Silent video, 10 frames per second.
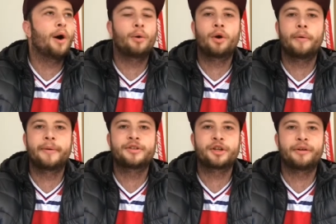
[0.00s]

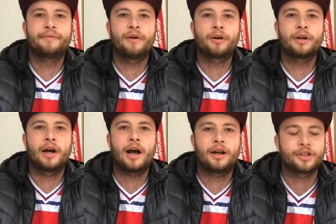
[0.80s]
welcome to the
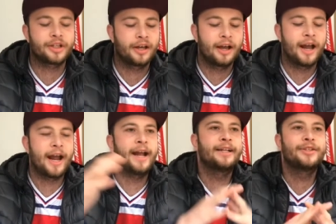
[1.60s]
podcast.
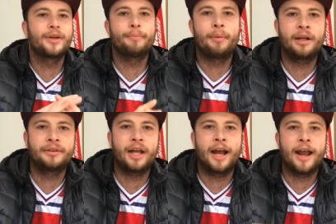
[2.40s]
It's
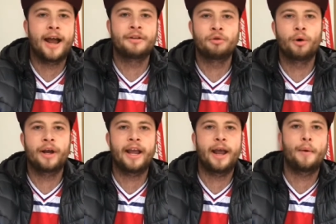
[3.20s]
Monday and you're
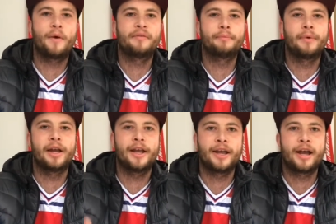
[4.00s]
here with
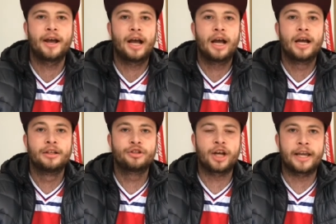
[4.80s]
me,
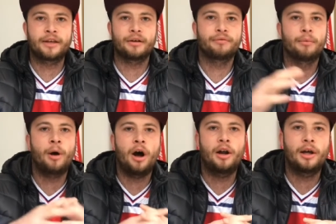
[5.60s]
Jake from
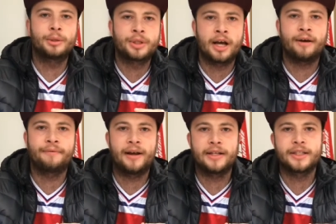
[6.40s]
Harlow Town
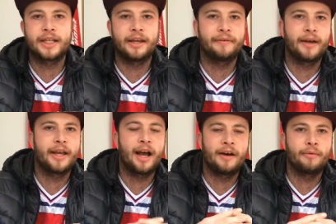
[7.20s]
Fans
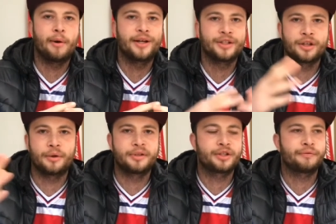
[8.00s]
TV, otherwise
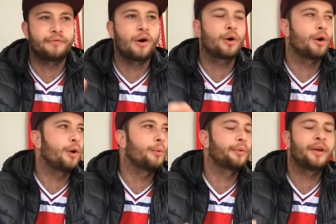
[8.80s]
known as
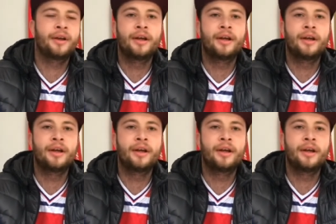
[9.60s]
Foghorn.